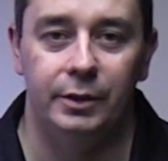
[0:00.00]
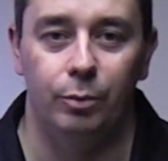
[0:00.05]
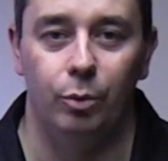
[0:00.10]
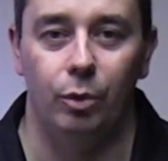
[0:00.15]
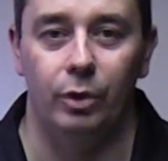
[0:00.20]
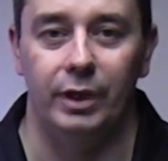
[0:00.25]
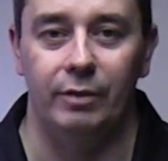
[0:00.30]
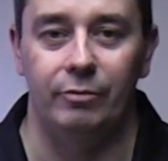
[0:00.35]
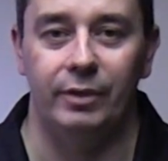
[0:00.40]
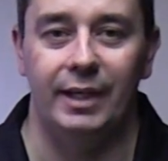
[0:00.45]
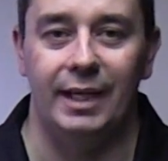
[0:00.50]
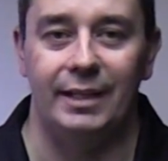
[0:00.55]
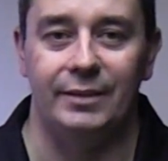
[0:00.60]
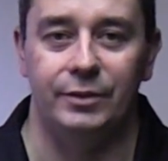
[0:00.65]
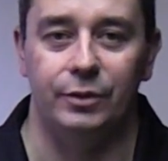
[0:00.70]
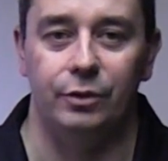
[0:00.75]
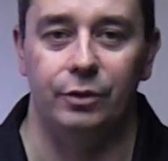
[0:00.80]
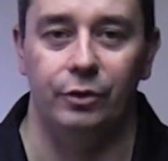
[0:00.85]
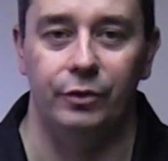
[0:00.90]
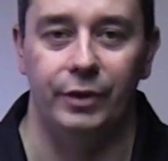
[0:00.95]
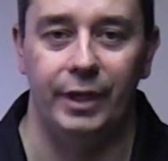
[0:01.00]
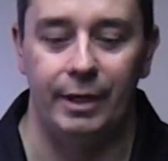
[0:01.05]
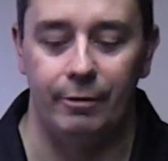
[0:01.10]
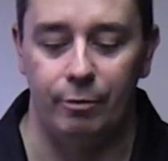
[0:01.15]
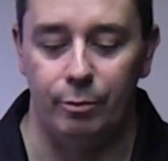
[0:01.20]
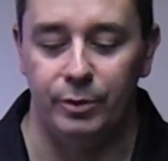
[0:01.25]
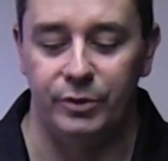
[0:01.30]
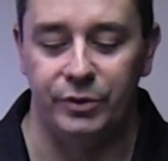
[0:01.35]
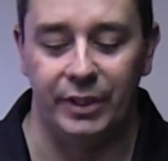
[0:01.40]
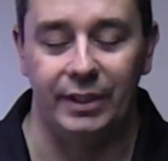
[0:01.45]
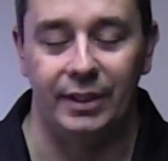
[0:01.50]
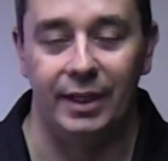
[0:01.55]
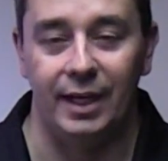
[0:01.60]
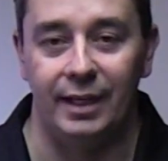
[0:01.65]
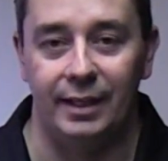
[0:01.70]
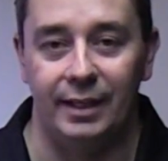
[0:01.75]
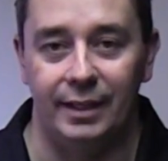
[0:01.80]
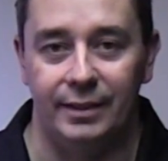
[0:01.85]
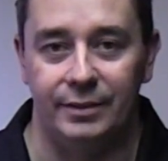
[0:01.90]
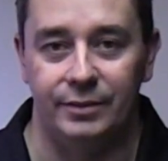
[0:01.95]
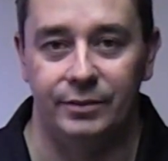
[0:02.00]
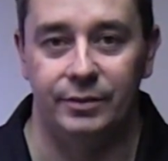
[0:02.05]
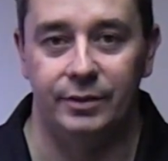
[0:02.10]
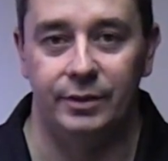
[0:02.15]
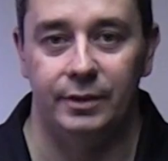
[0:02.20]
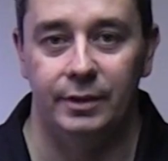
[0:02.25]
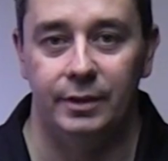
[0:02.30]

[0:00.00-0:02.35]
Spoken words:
won't even get to go near a machine like this